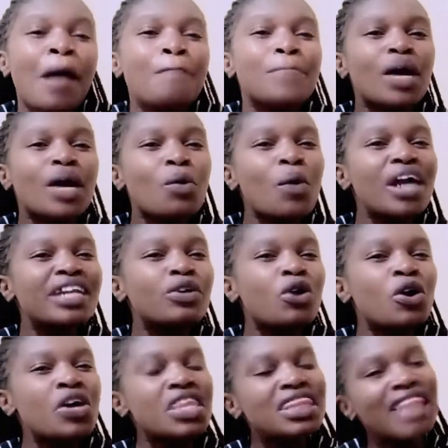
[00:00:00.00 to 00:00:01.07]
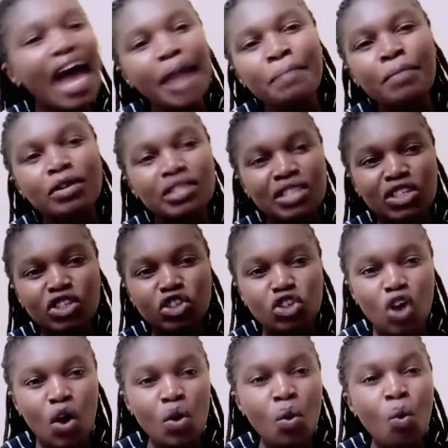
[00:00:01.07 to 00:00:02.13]
But when you're in that
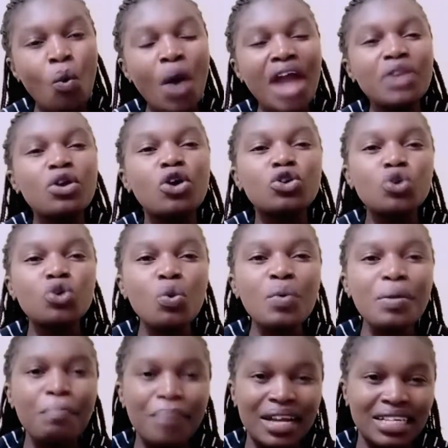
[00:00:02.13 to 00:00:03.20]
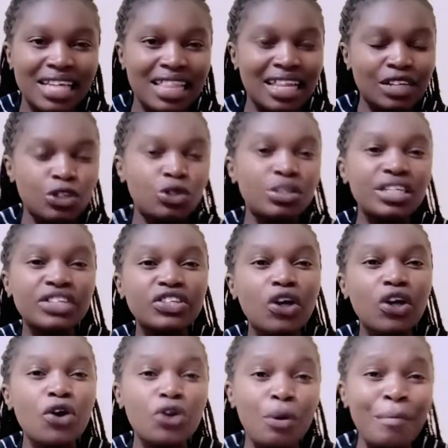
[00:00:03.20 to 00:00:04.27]
position, when you're doing better than your teacher
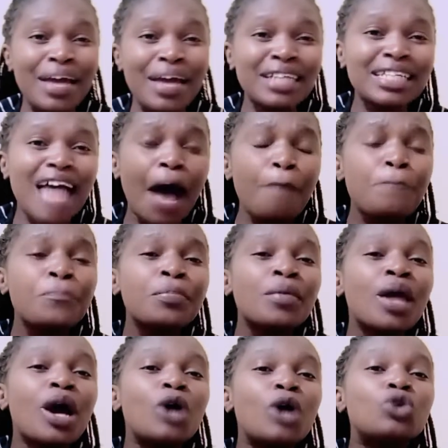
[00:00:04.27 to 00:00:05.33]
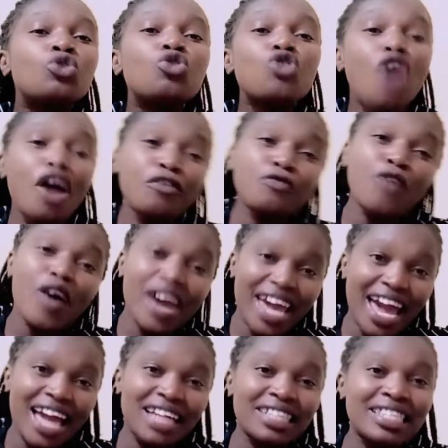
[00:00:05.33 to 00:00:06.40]
or your mentor, do not
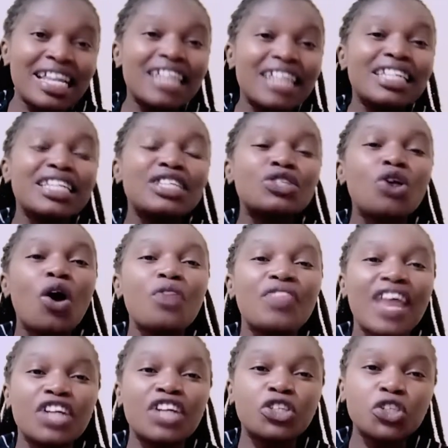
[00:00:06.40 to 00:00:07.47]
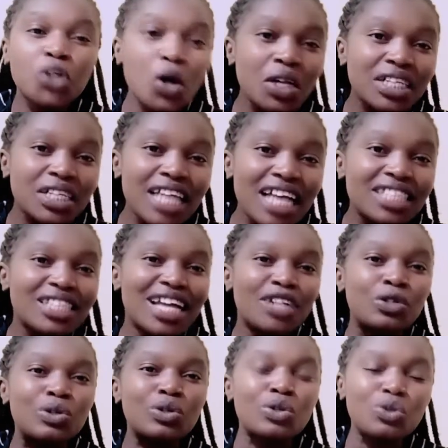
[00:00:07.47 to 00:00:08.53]
forget that it is on their shoulders
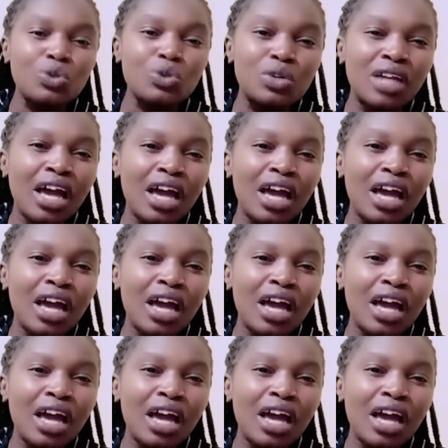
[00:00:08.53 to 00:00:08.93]
that you stood.